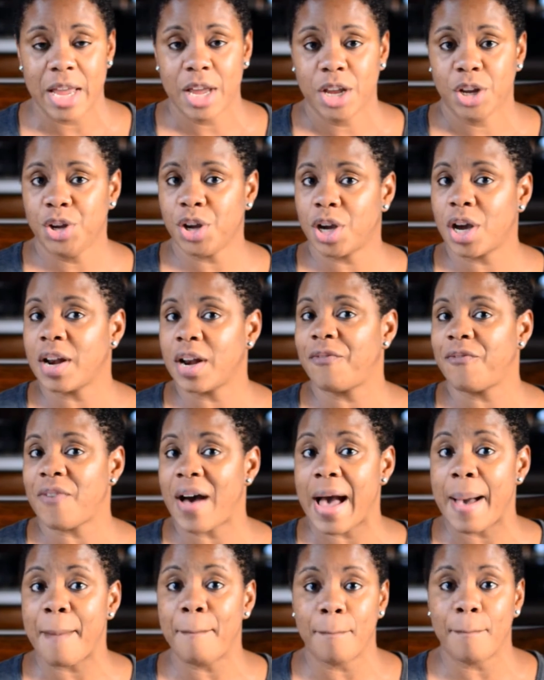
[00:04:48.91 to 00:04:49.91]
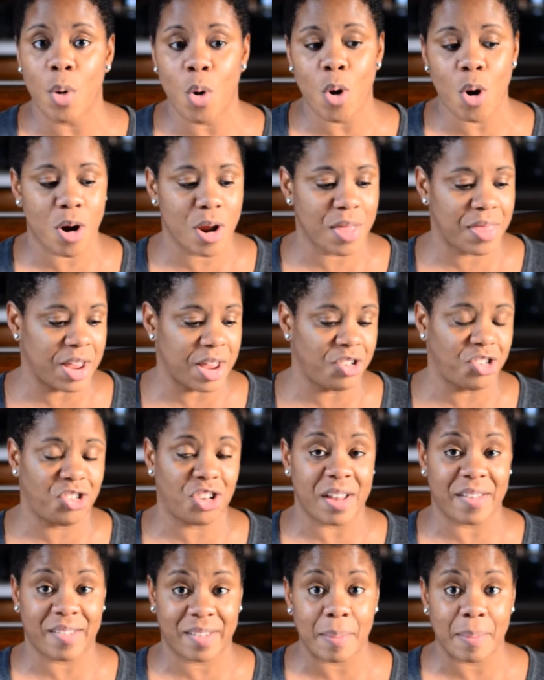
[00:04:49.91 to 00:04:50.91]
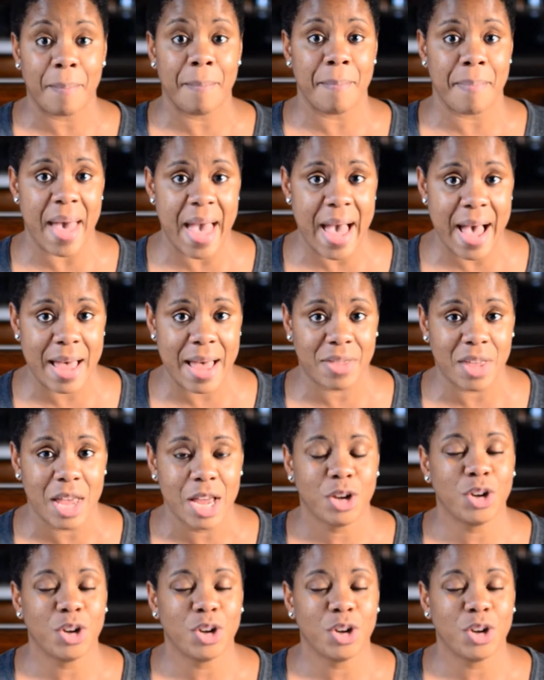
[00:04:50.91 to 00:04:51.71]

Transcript: You're going to find more than just math.